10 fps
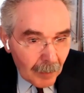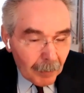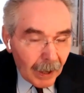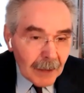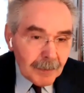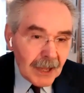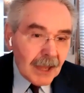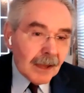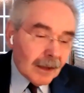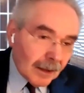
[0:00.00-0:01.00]
by
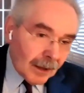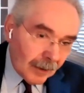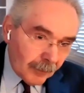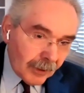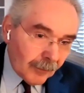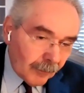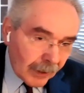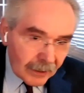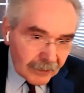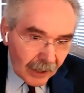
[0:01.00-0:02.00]
being
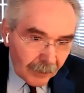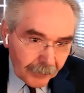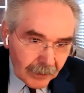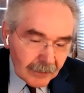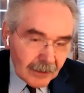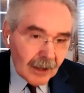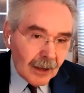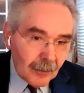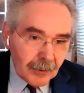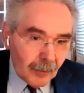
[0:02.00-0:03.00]
really tough on
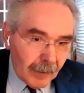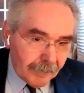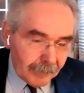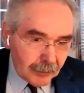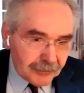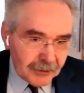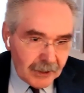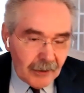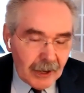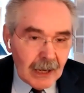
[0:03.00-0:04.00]
India, a real
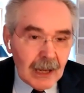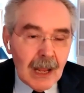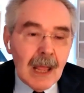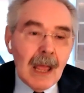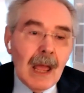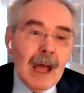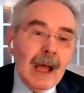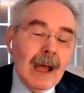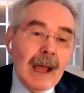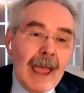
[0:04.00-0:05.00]
revolutionary.
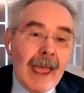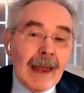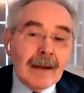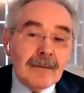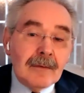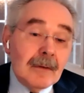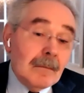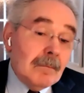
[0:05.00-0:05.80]
And